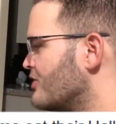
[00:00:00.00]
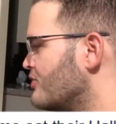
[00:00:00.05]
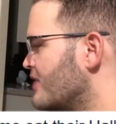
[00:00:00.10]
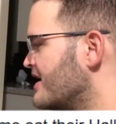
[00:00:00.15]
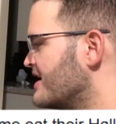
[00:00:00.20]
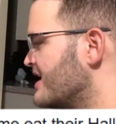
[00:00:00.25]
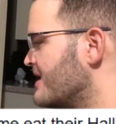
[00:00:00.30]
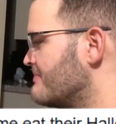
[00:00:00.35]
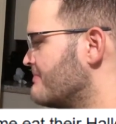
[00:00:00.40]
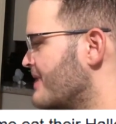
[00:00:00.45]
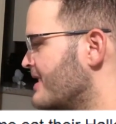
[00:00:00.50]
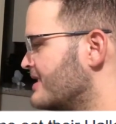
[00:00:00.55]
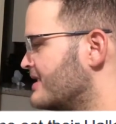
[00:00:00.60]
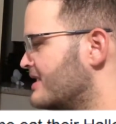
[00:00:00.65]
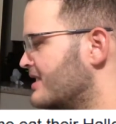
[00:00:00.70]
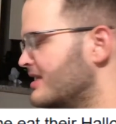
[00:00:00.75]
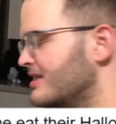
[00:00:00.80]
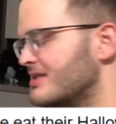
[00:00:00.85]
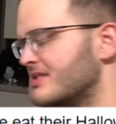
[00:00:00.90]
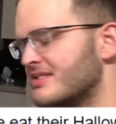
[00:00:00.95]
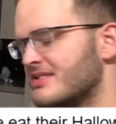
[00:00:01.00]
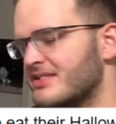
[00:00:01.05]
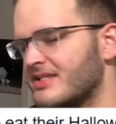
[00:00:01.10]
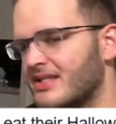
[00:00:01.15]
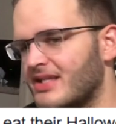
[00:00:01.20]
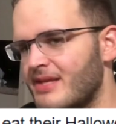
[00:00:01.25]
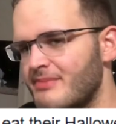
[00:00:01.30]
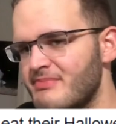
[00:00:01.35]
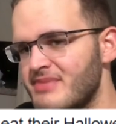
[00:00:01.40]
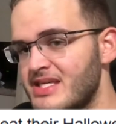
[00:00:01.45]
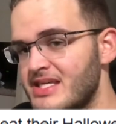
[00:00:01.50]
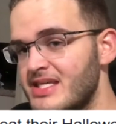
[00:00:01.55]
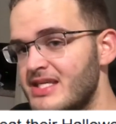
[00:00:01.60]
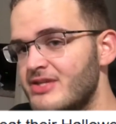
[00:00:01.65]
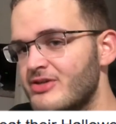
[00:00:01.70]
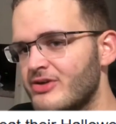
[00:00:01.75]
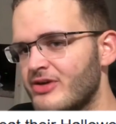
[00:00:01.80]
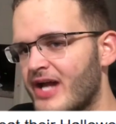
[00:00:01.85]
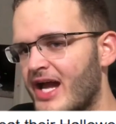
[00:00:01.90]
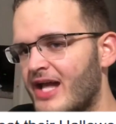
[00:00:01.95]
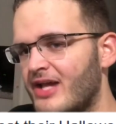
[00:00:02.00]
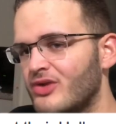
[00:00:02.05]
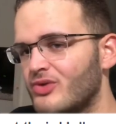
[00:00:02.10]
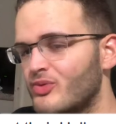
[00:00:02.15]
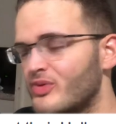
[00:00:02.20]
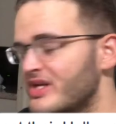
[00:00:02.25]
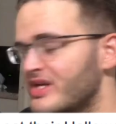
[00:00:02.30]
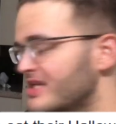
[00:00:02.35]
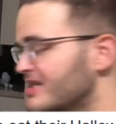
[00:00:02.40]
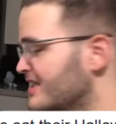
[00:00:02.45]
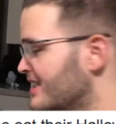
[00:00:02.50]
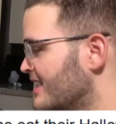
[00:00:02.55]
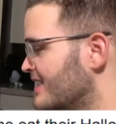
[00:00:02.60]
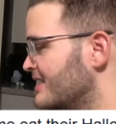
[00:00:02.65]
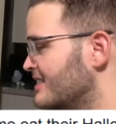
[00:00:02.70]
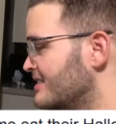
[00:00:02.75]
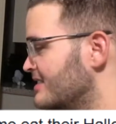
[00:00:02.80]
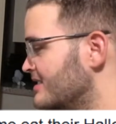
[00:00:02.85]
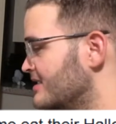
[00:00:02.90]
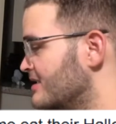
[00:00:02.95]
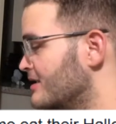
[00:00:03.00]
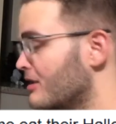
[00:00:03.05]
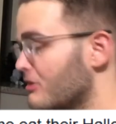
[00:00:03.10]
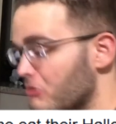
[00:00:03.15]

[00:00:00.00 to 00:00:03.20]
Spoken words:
do I get my kids to let me eat their Halloween candy?